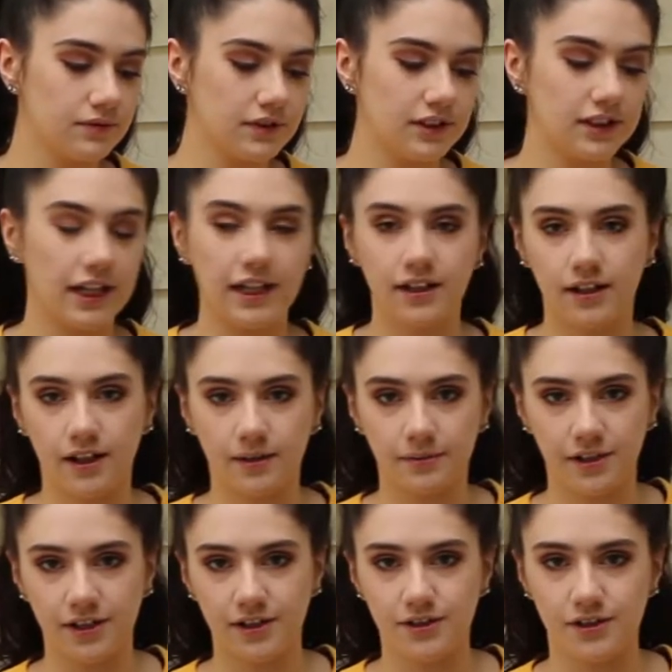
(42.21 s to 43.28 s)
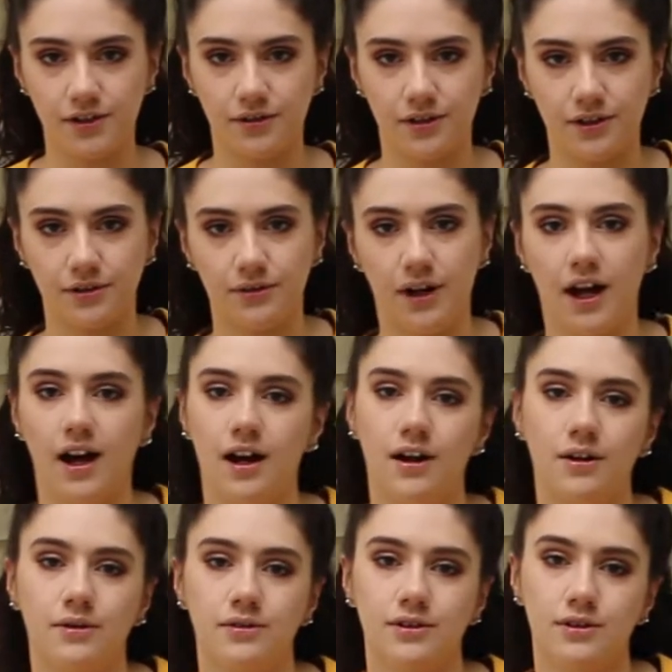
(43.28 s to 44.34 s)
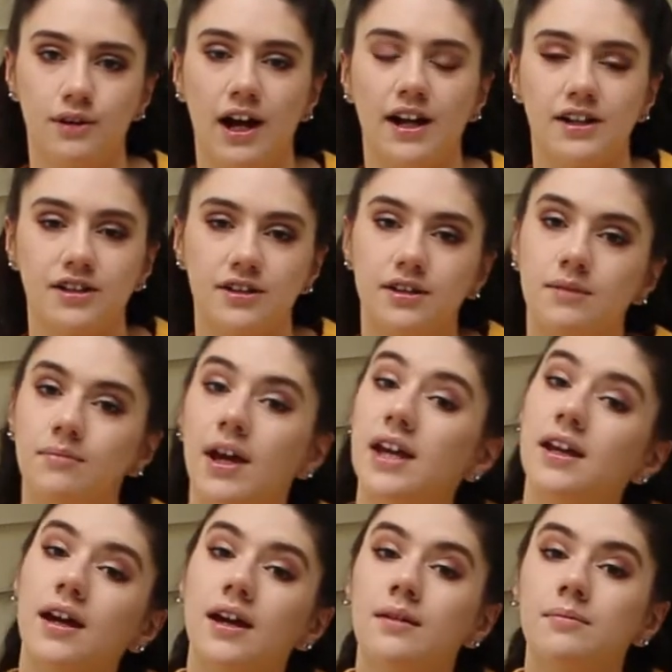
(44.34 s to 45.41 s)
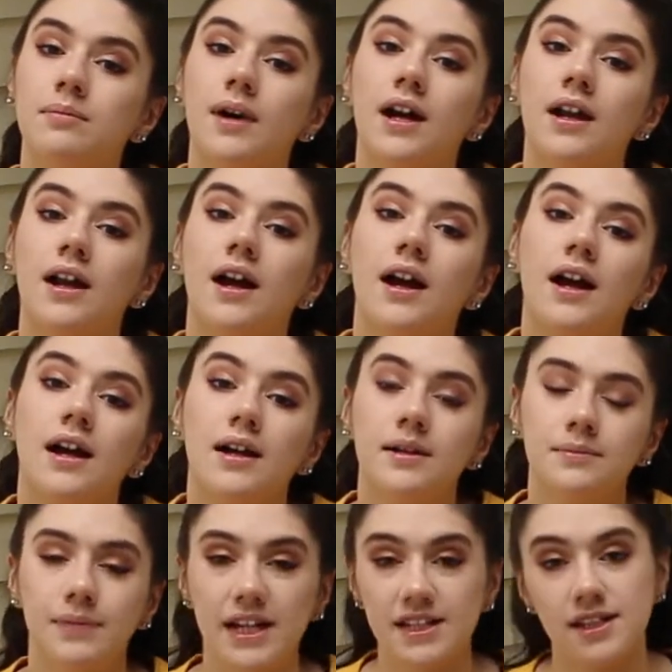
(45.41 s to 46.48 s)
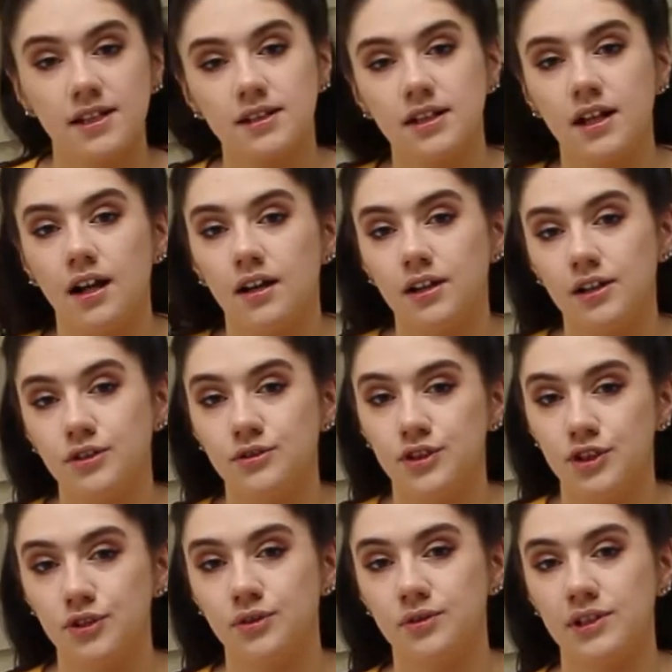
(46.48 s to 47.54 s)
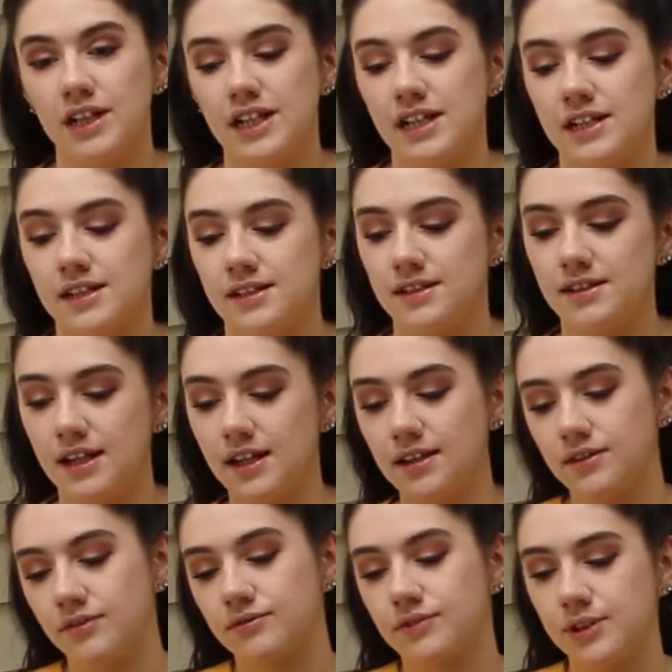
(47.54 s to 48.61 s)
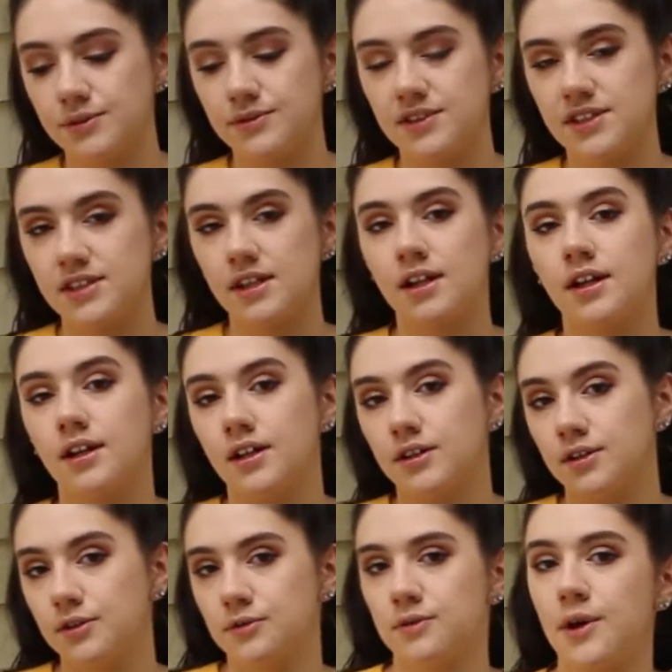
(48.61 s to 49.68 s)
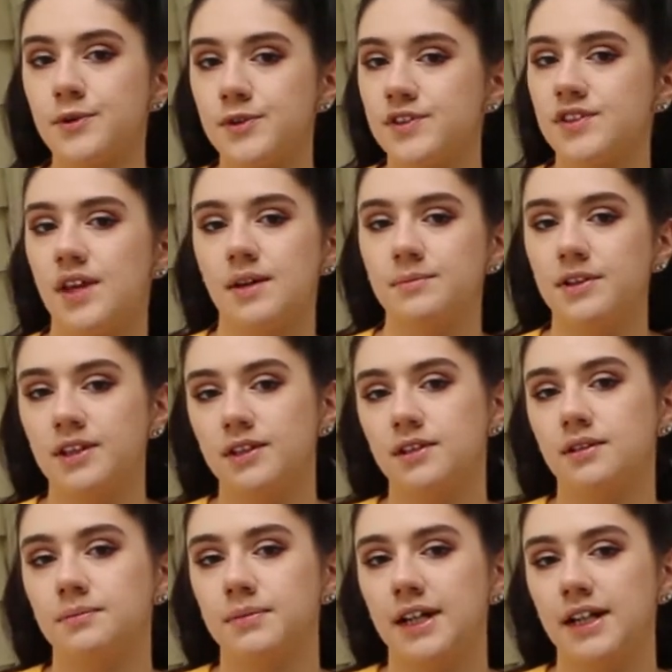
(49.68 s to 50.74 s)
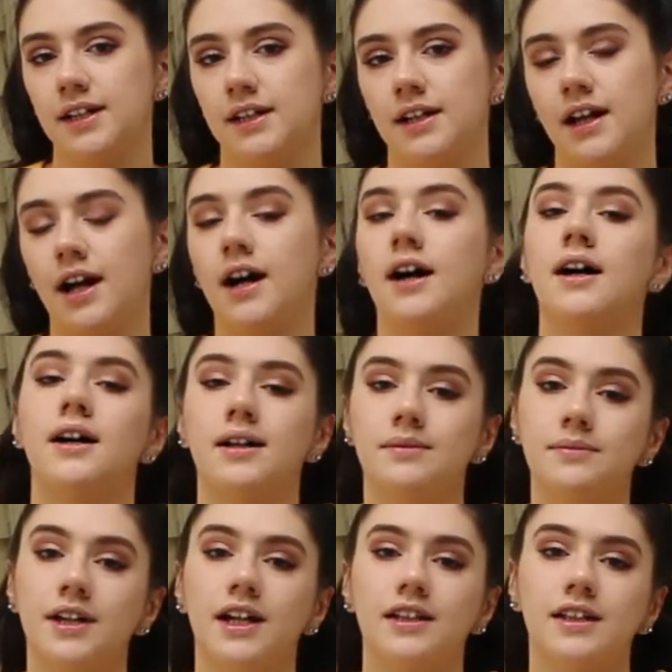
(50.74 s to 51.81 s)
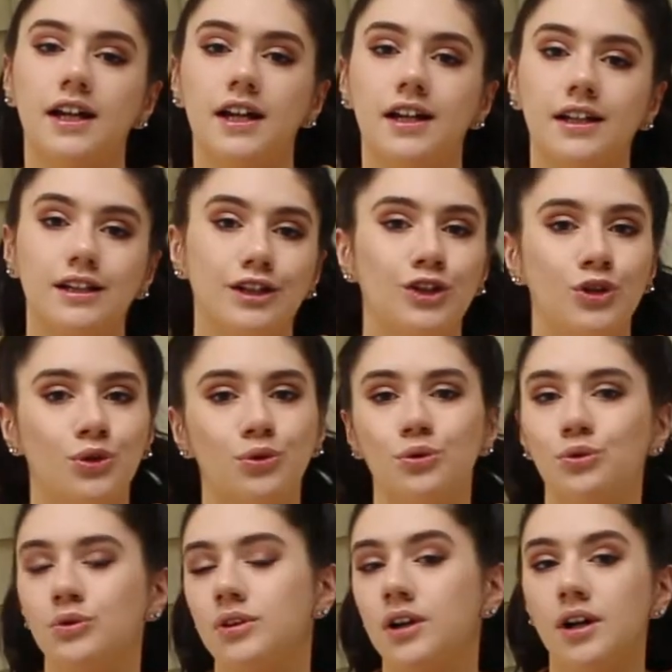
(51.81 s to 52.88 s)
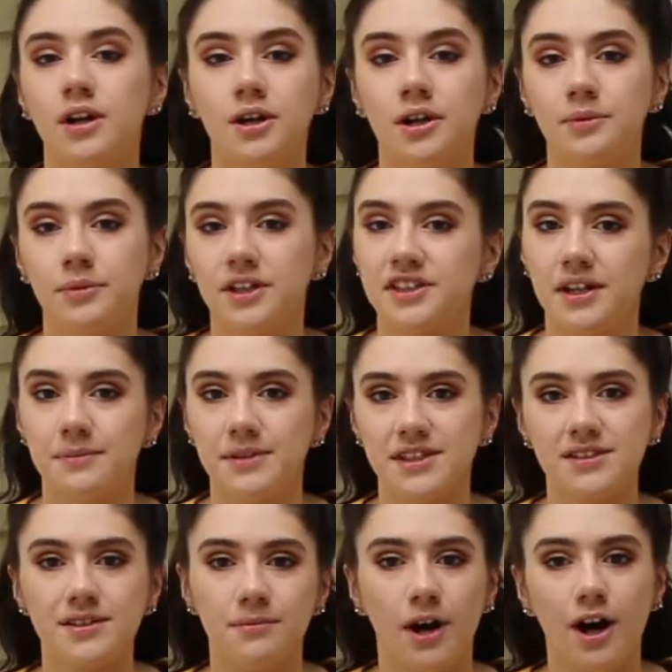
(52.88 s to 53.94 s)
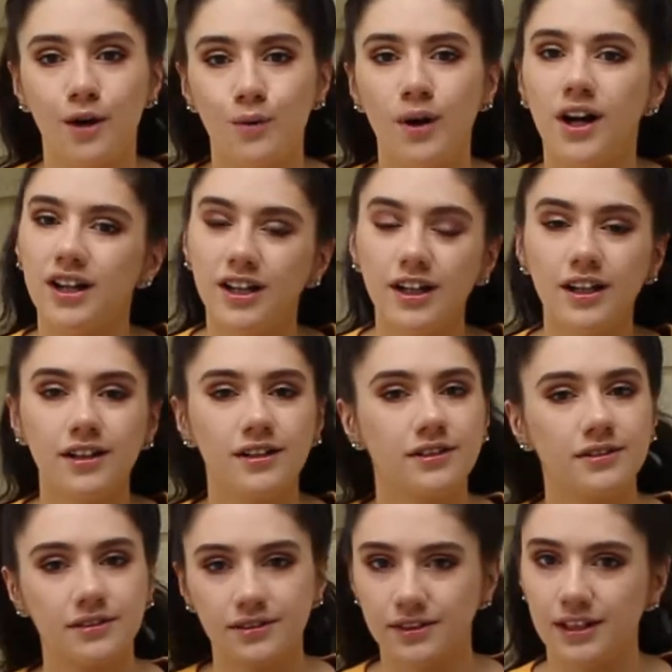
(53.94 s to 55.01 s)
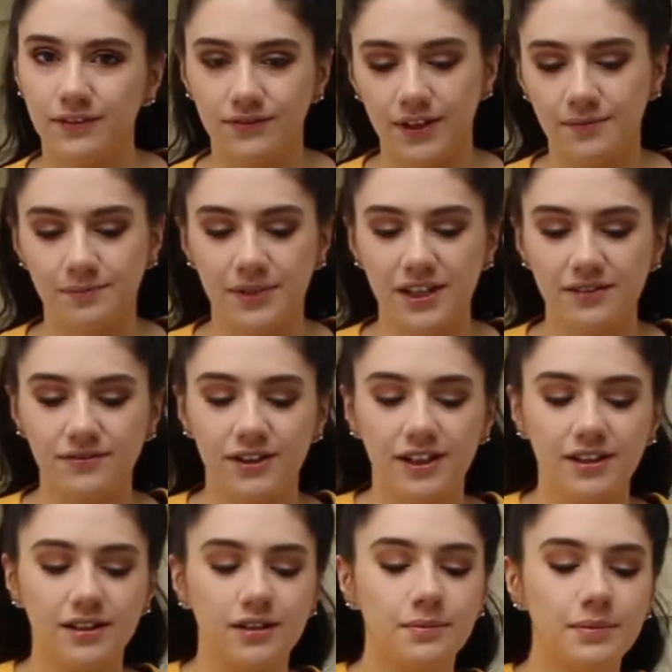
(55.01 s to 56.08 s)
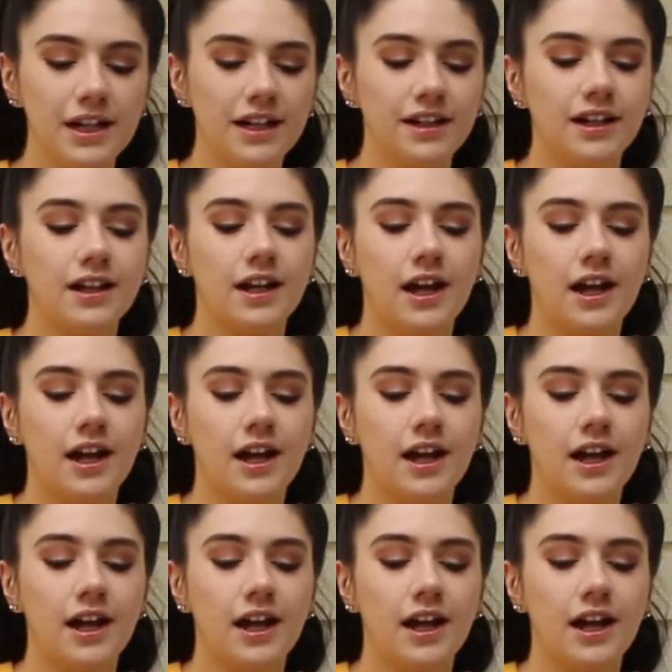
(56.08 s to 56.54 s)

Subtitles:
later I'm going to show you how to actually make it, but basically all you do is take the roots, you roast them a little bit, and then you put them in some hot water, leave them be for a little bit,